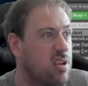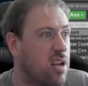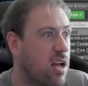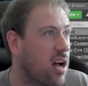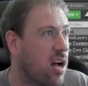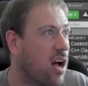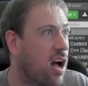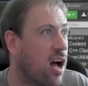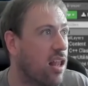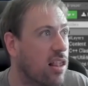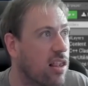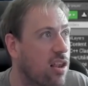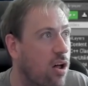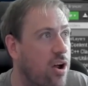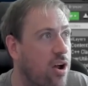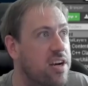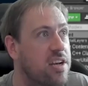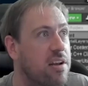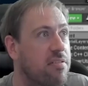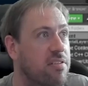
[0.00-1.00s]
a
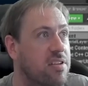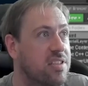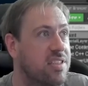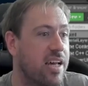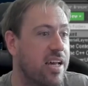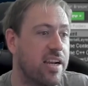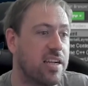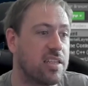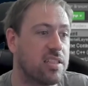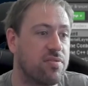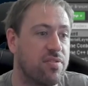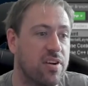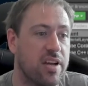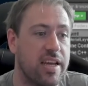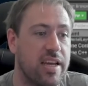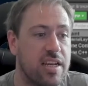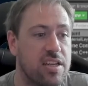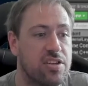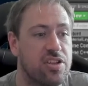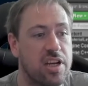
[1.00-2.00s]
lot of different settings for
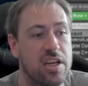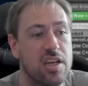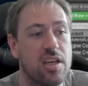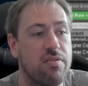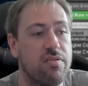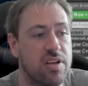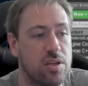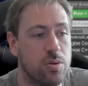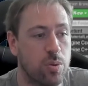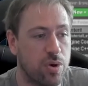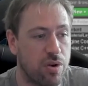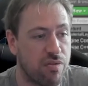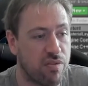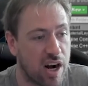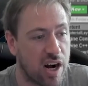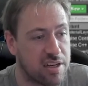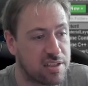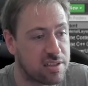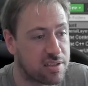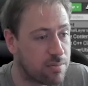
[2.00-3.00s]
each individual
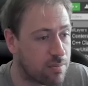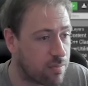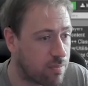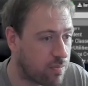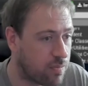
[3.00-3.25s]
device.